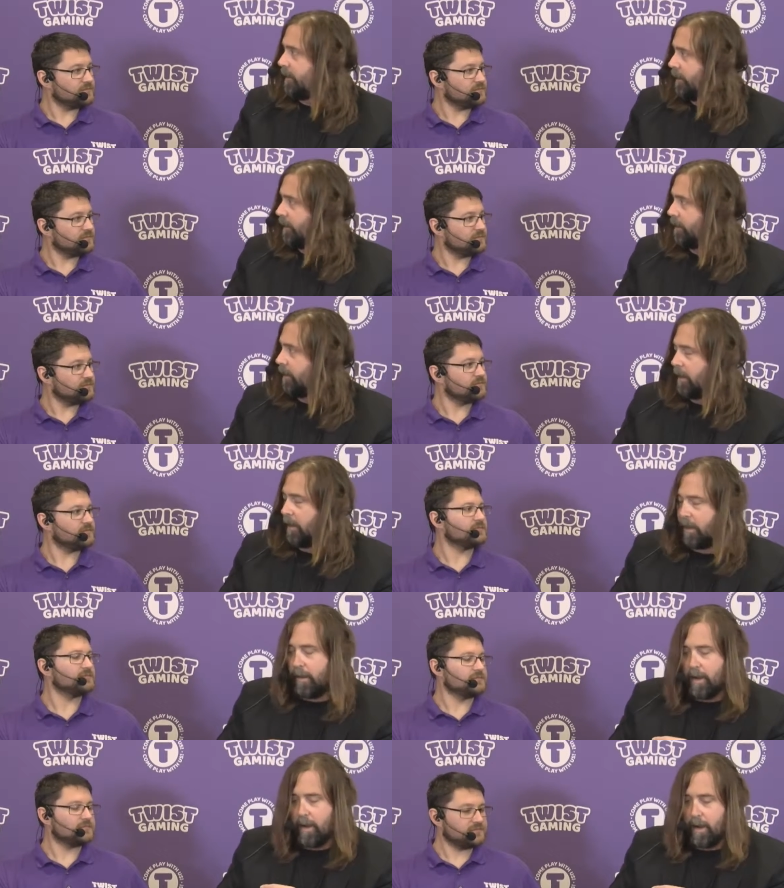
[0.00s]
Speaker 1: here,
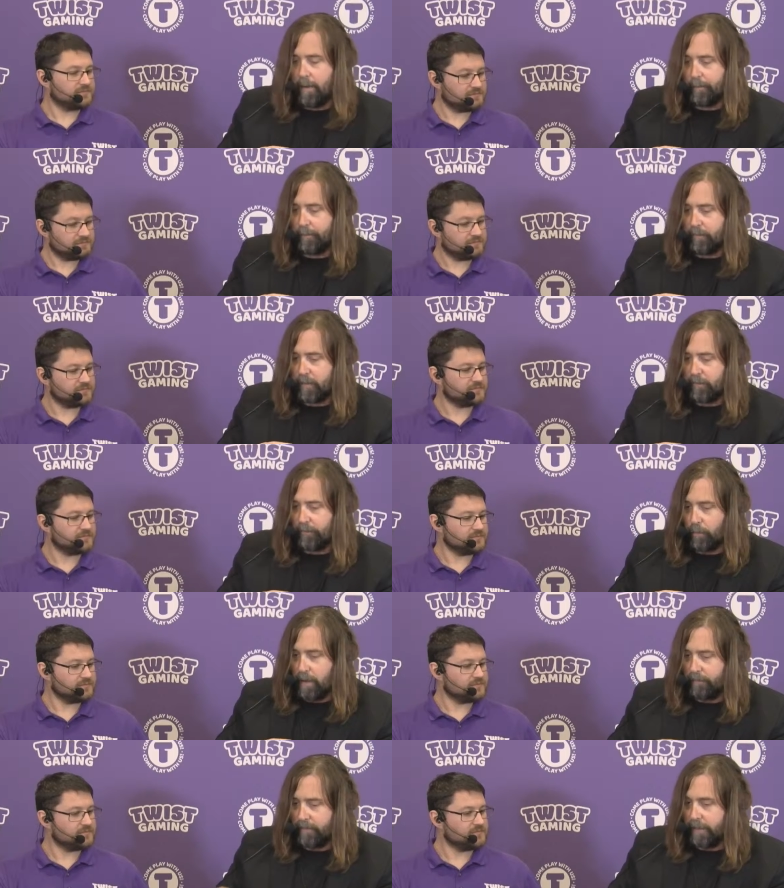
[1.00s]
um, so we
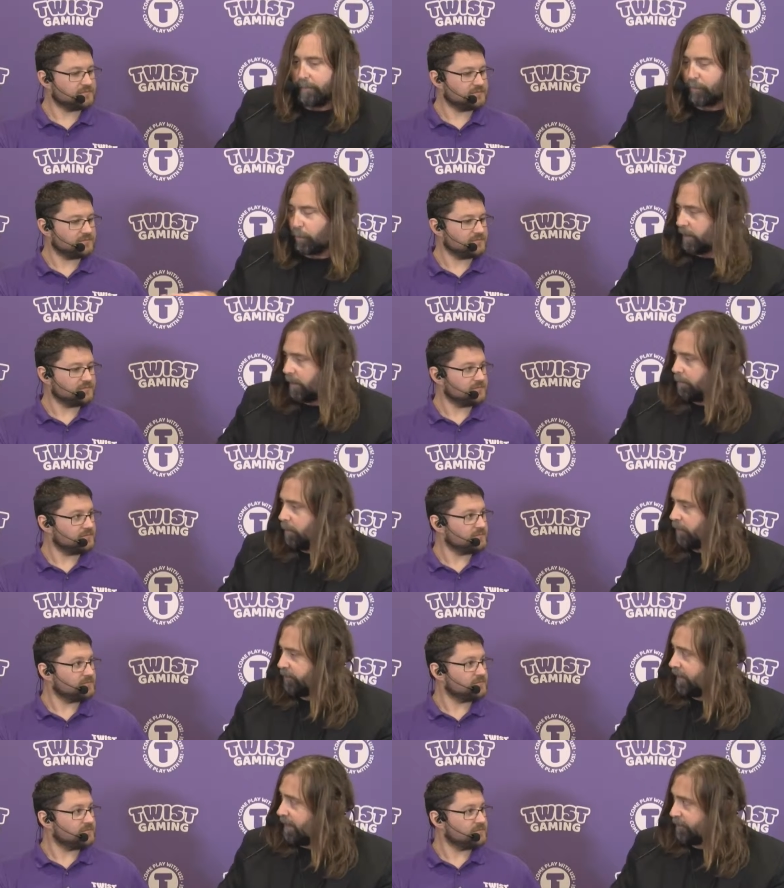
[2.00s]
have teams working on both
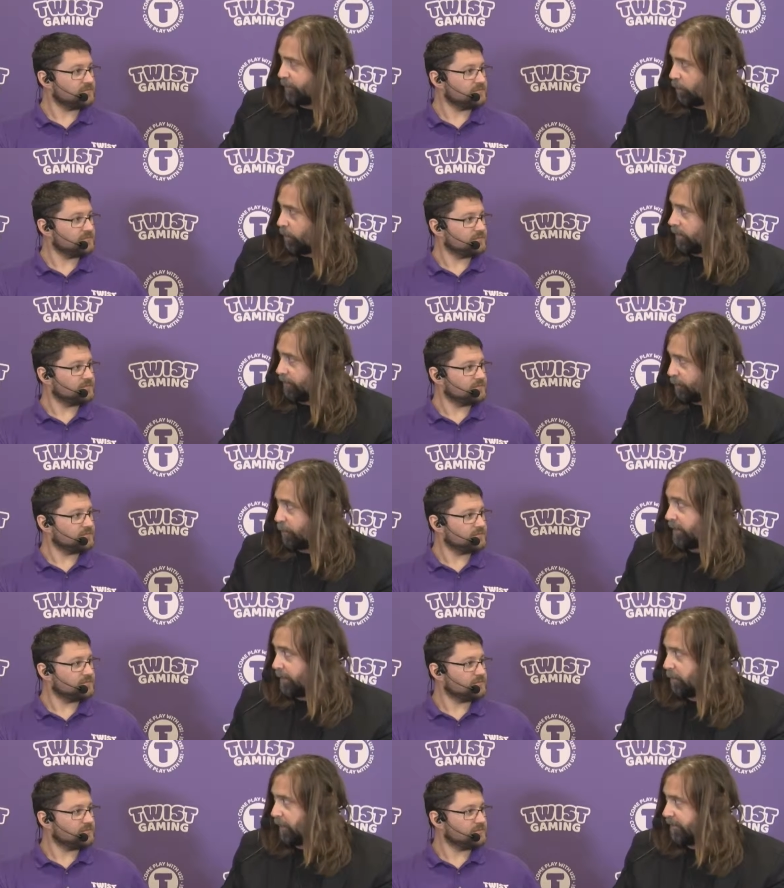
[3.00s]
sides of the world. It's pretty
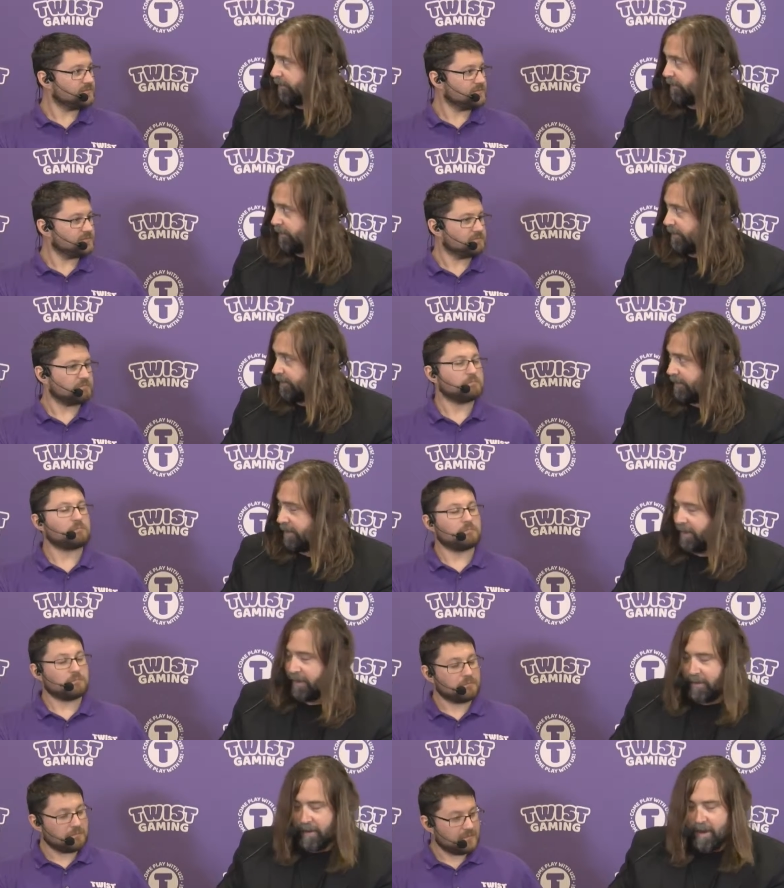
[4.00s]
impressive.
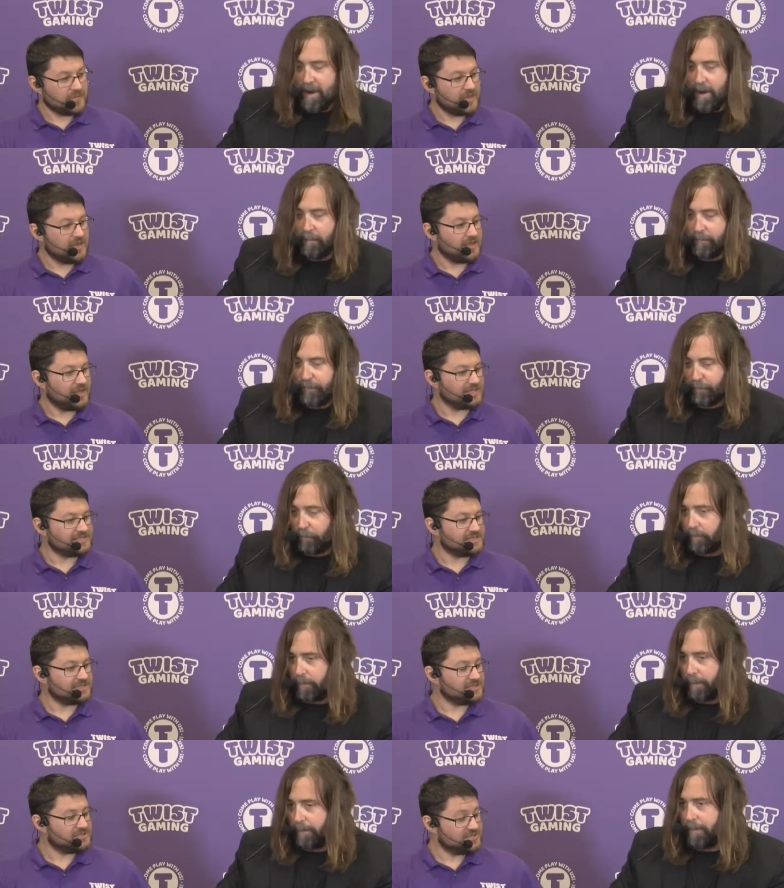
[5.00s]
Um, that's so
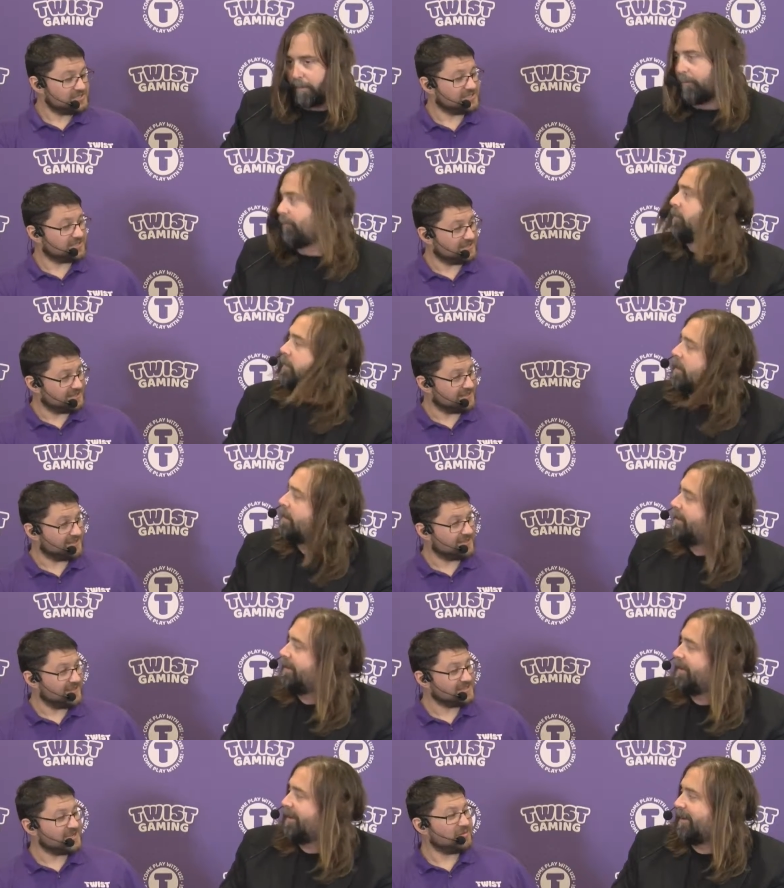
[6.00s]
Speaker 2: logistically,
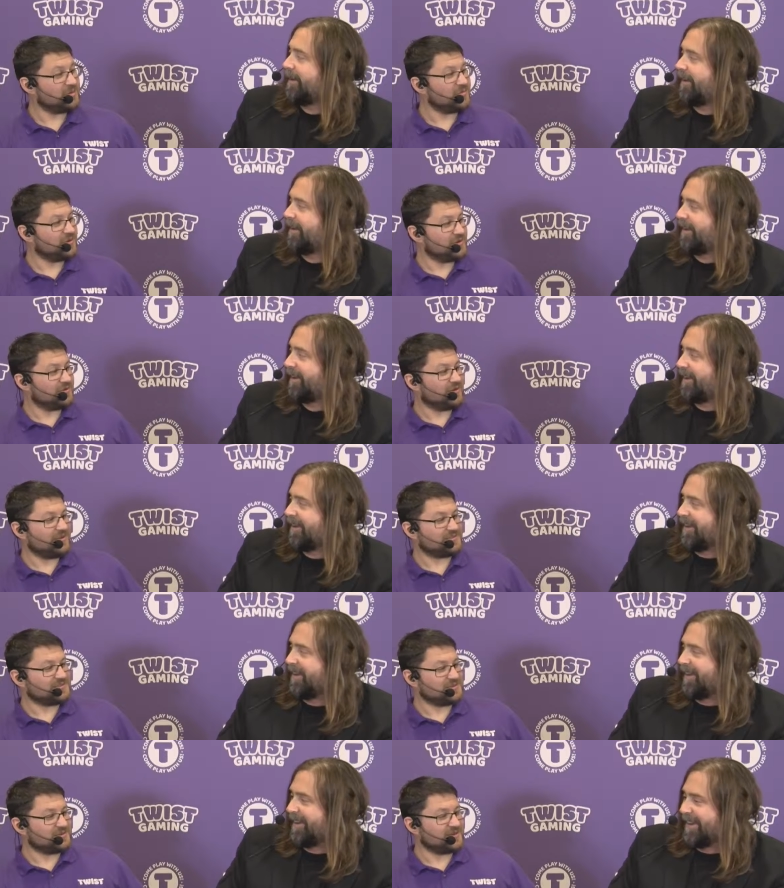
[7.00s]
that's got to be pretty rough
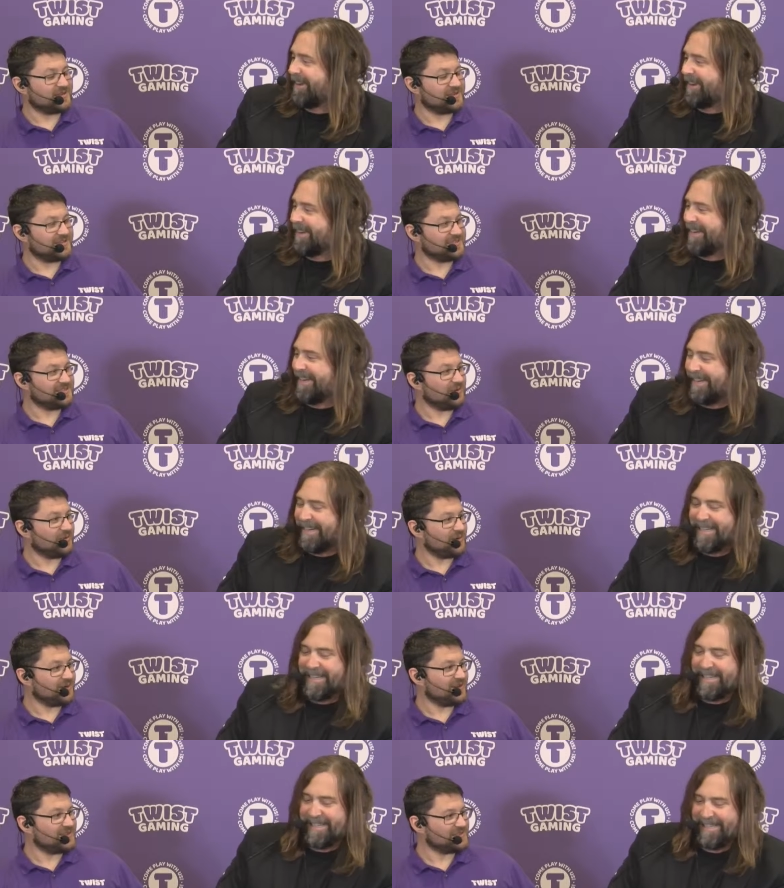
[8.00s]
to uh, to
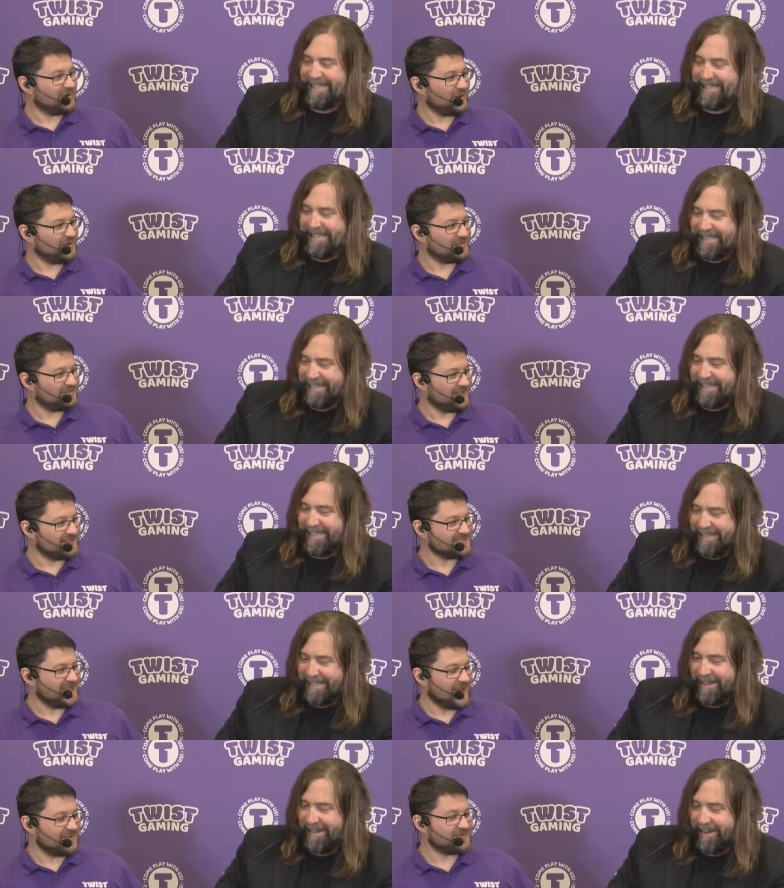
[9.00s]
organize all of that to
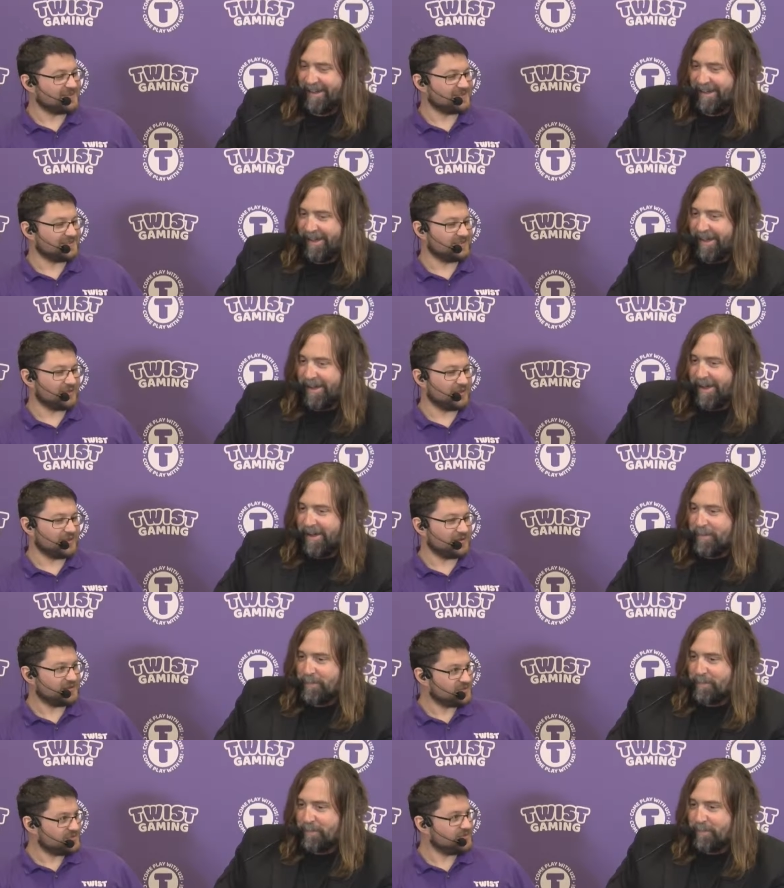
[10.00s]
happen within
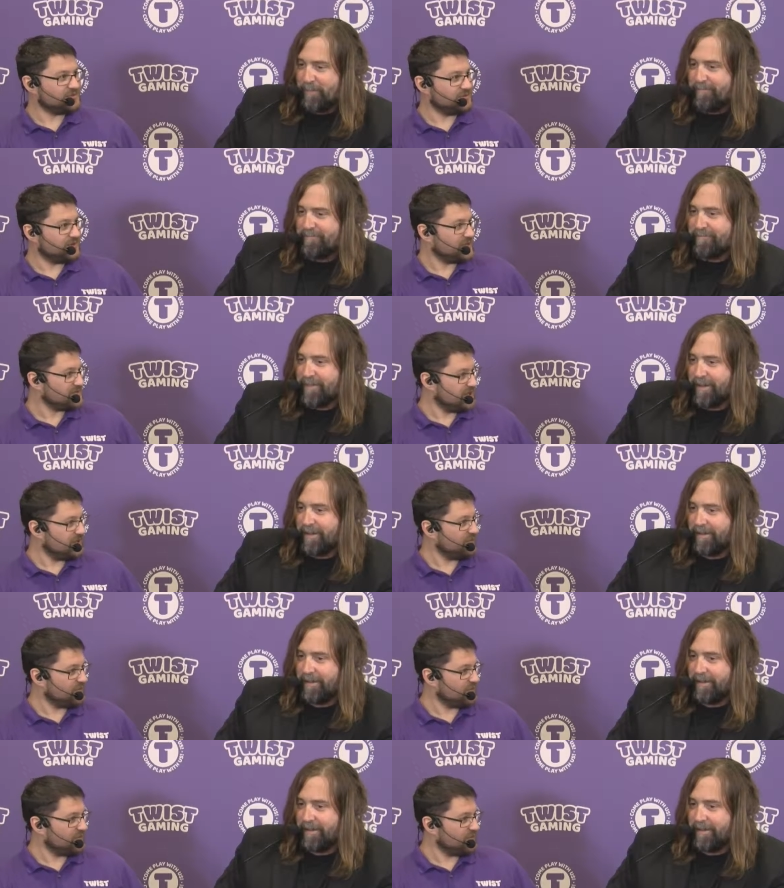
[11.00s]
a two day time